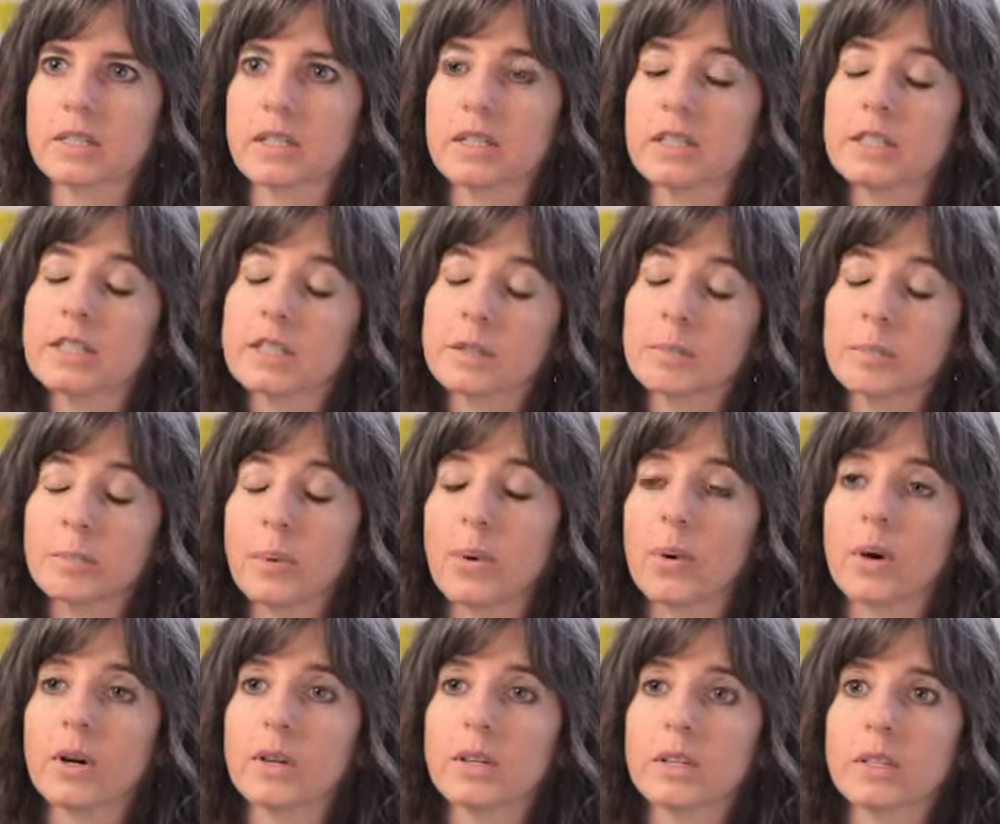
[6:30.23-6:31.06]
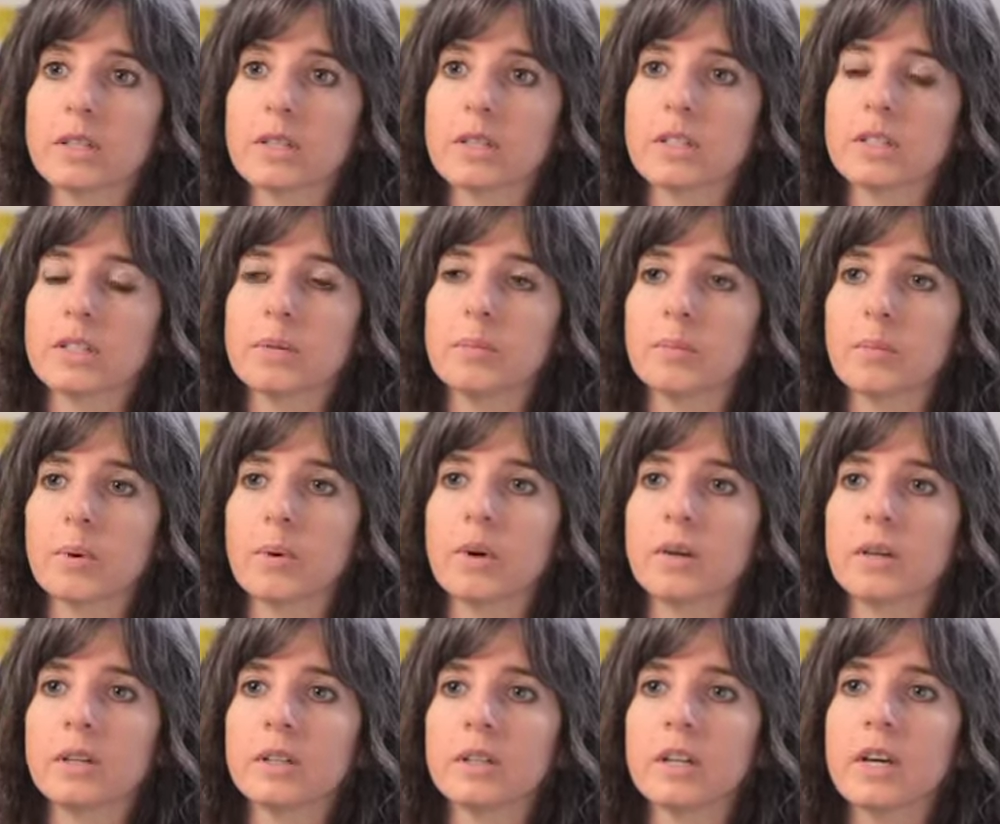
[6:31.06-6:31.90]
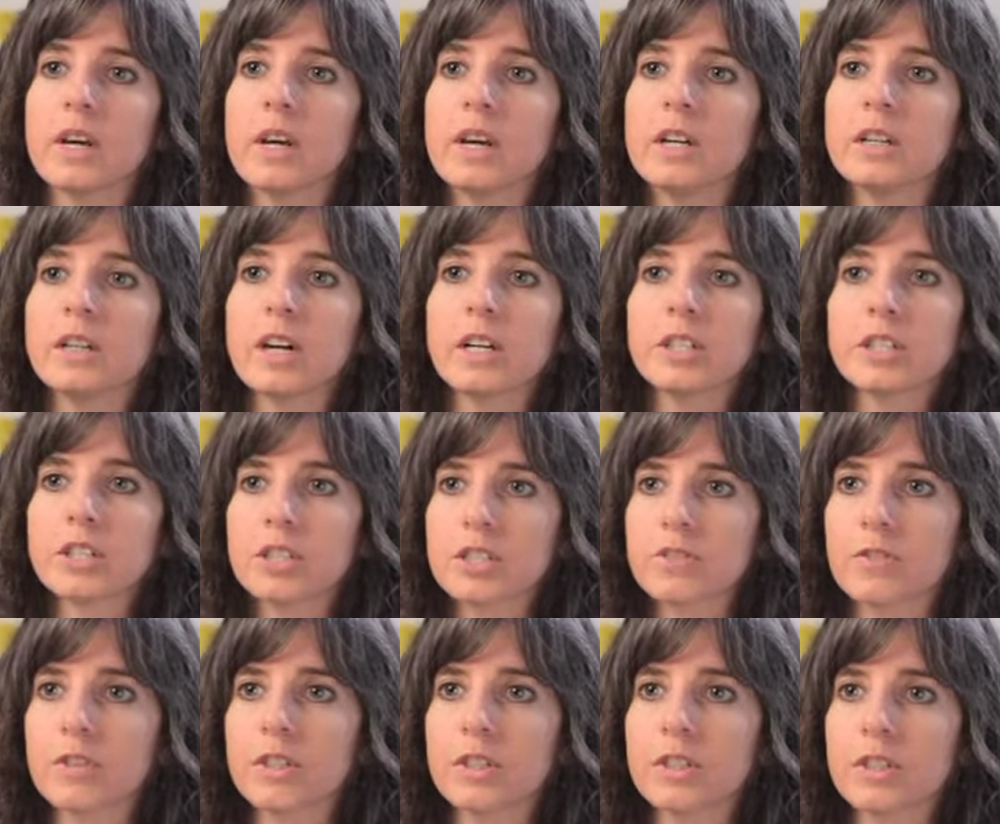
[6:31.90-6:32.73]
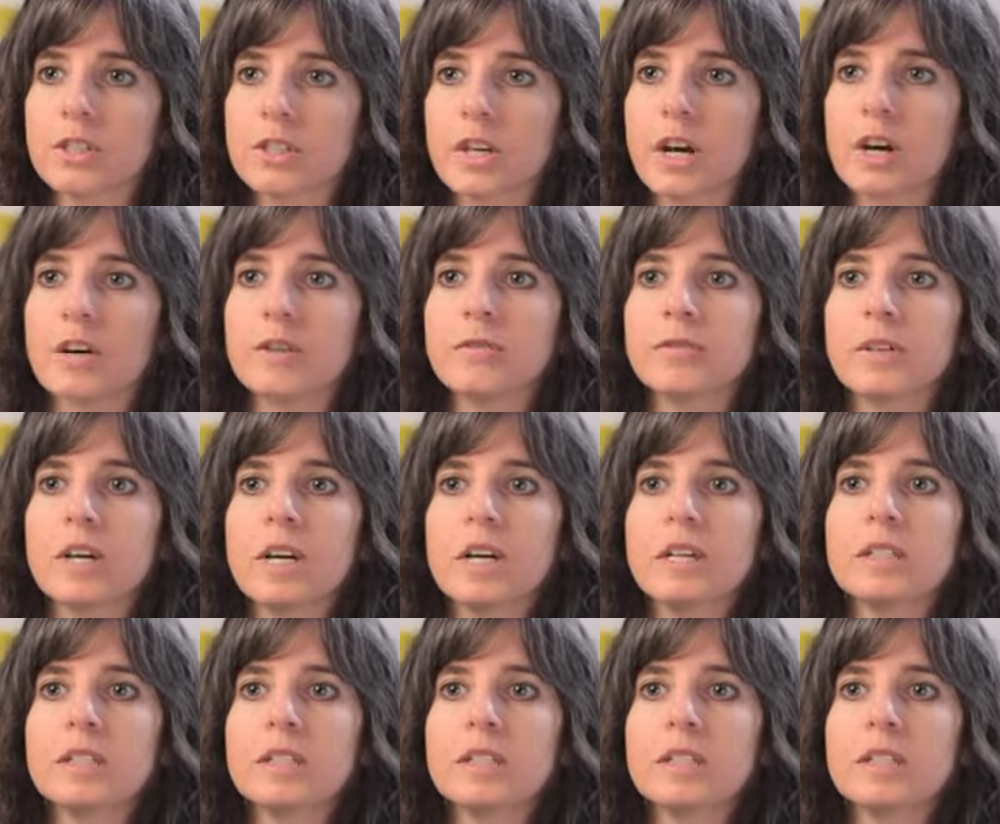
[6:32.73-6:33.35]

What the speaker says: And it's important. It's important not just for yourself,